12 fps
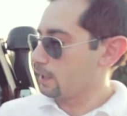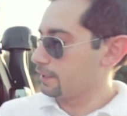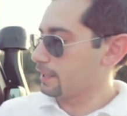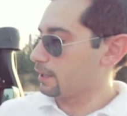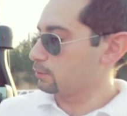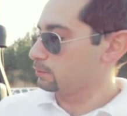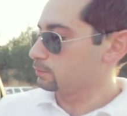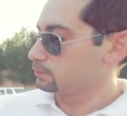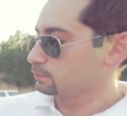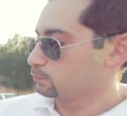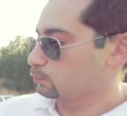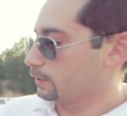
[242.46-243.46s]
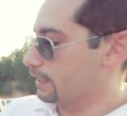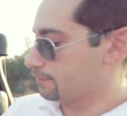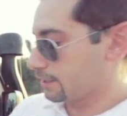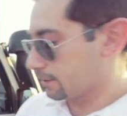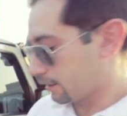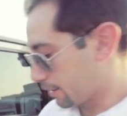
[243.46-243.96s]
Well, now we
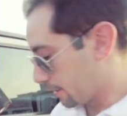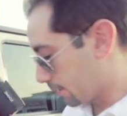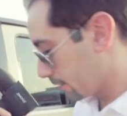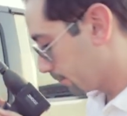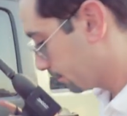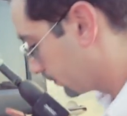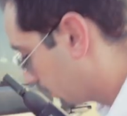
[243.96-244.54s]
have the air gun here.